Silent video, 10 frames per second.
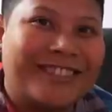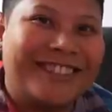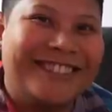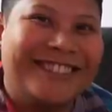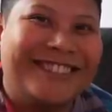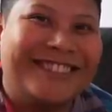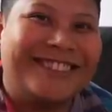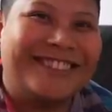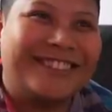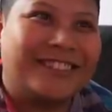
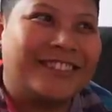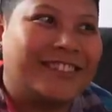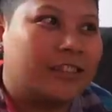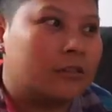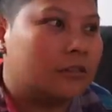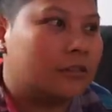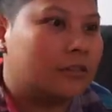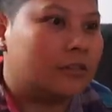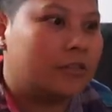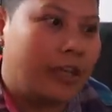
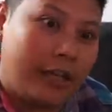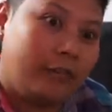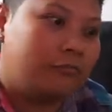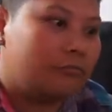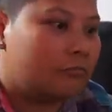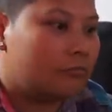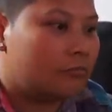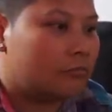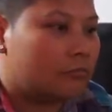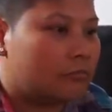
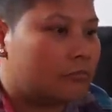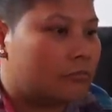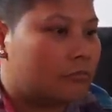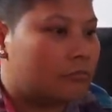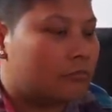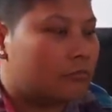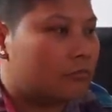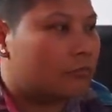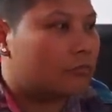(not speaking)